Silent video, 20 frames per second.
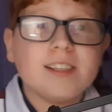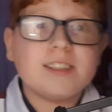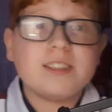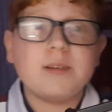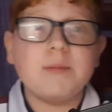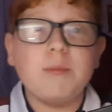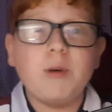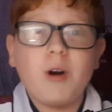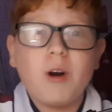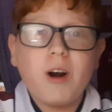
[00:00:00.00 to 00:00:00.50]

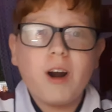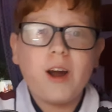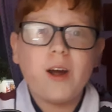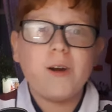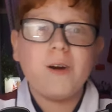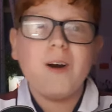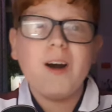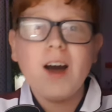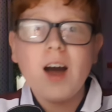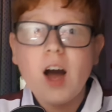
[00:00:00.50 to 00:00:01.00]

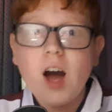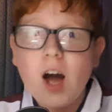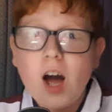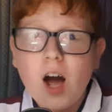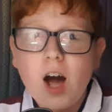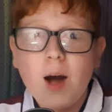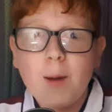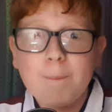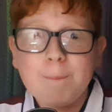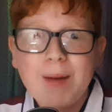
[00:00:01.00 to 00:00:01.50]
tomorrow
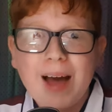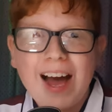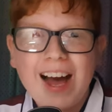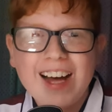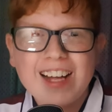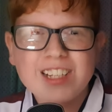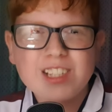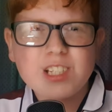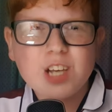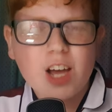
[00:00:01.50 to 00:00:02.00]
at
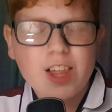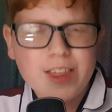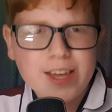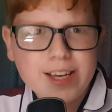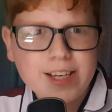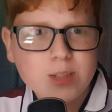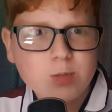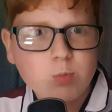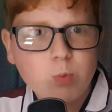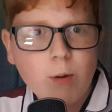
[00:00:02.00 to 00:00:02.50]
I think
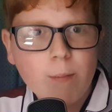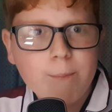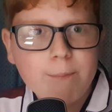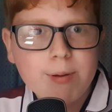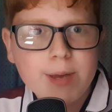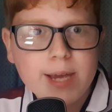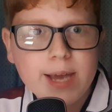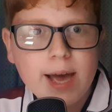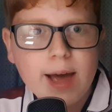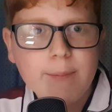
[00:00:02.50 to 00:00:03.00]
it's 1
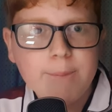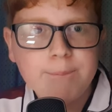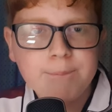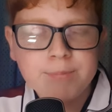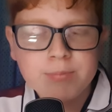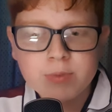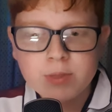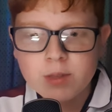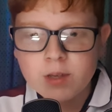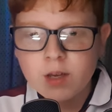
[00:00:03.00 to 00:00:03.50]
p.m.
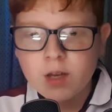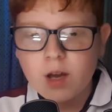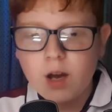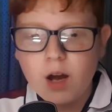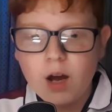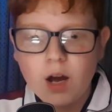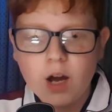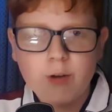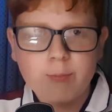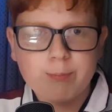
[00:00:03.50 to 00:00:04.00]

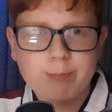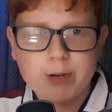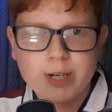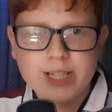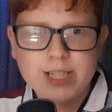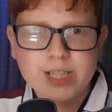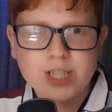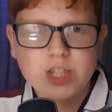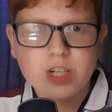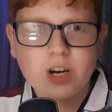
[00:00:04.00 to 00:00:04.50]

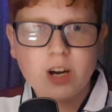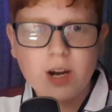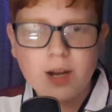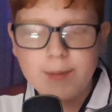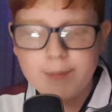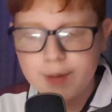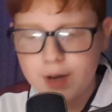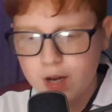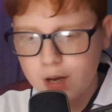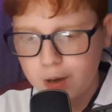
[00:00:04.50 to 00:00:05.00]
British
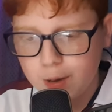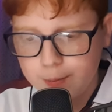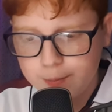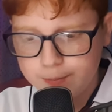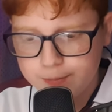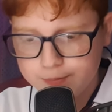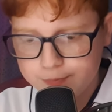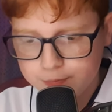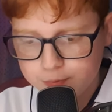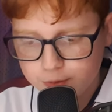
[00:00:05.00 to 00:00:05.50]
time.
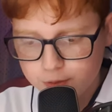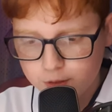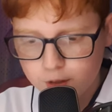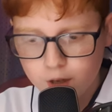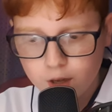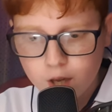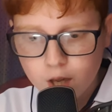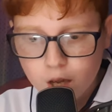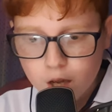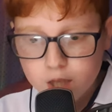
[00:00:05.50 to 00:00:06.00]

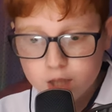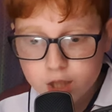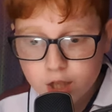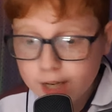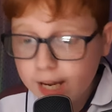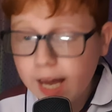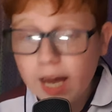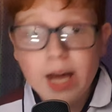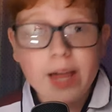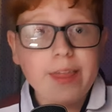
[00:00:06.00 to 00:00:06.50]
So
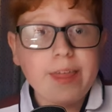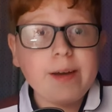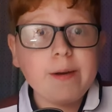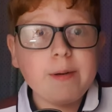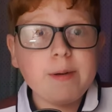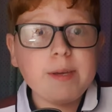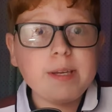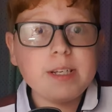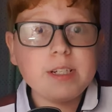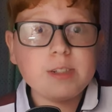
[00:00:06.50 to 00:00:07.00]
yeah, I think
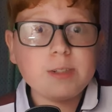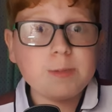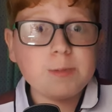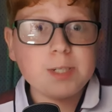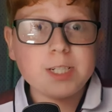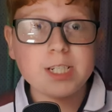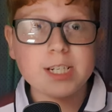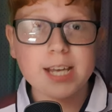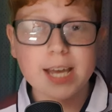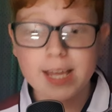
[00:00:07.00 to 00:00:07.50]
we
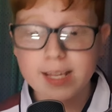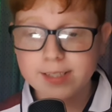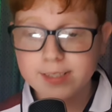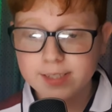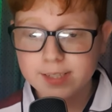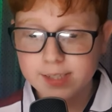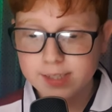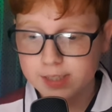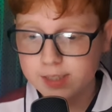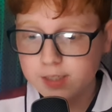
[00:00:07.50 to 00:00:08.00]
should get into
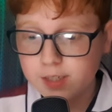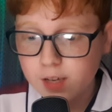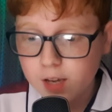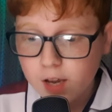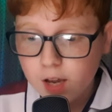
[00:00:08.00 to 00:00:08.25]
this.